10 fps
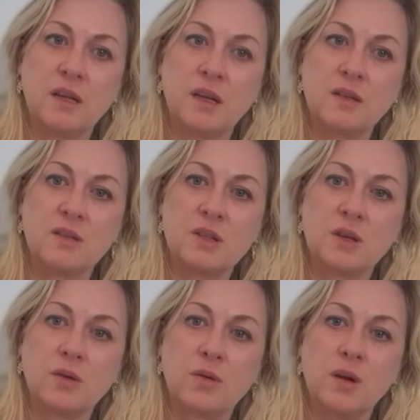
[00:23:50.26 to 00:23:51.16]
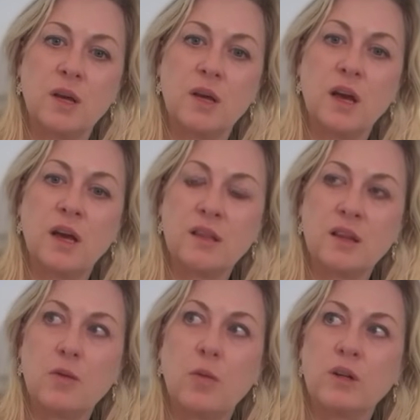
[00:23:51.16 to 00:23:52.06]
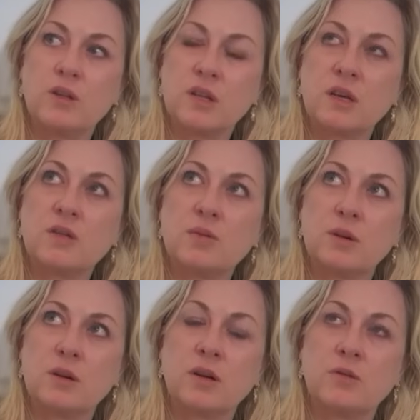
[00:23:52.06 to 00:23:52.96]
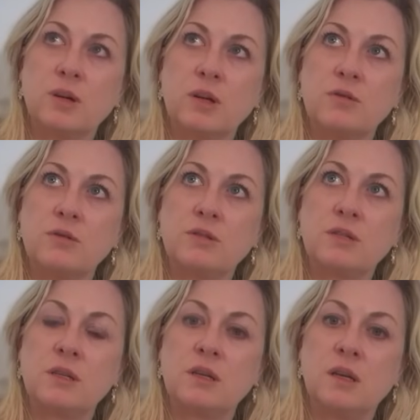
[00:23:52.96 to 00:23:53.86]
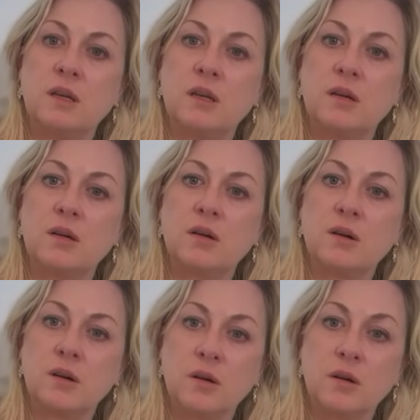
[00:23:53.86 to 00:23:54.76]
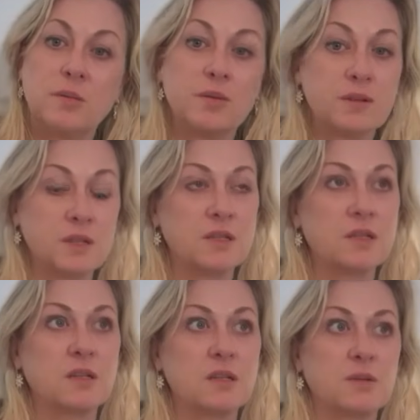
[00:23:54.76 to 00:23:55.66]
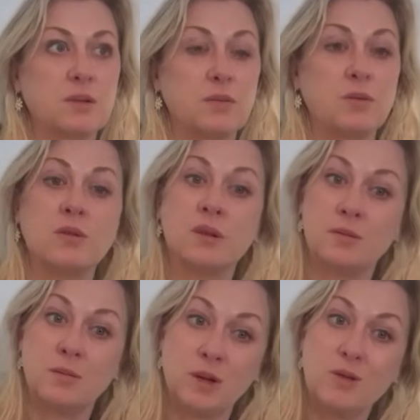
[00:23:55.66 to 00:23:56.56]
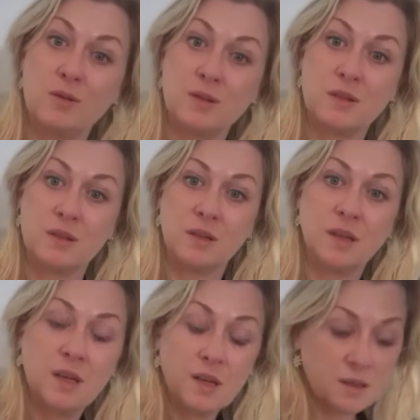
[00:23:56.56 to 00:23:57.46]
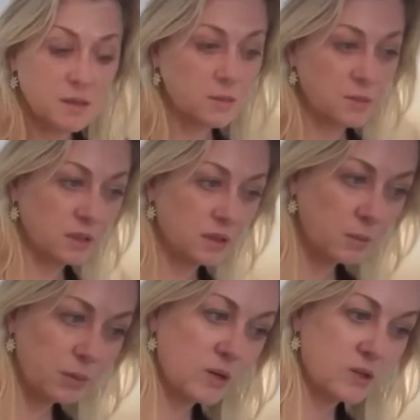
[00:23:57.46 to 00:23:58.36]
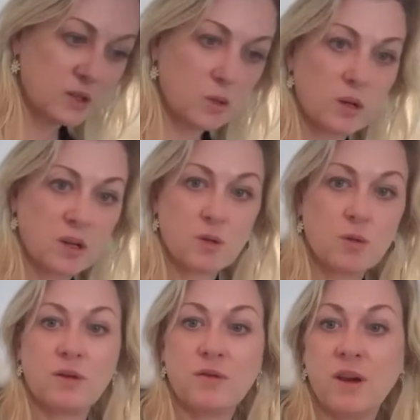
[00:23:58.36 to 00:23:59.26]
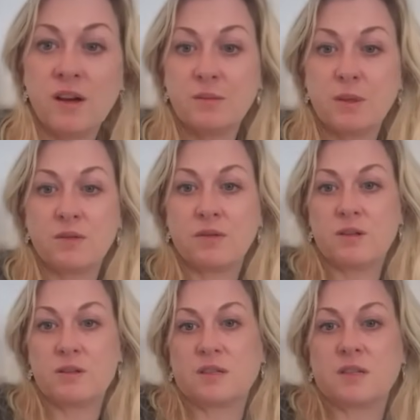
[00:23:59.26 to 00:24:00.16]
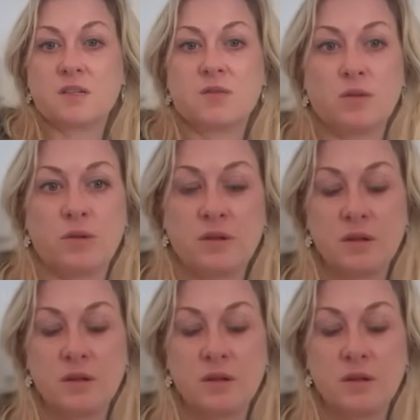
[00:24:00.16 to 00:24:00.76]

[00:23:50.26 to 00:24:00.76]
and so I think what does work, and what you see her presenting to people, and what you see something like Project 2025 being very successful with,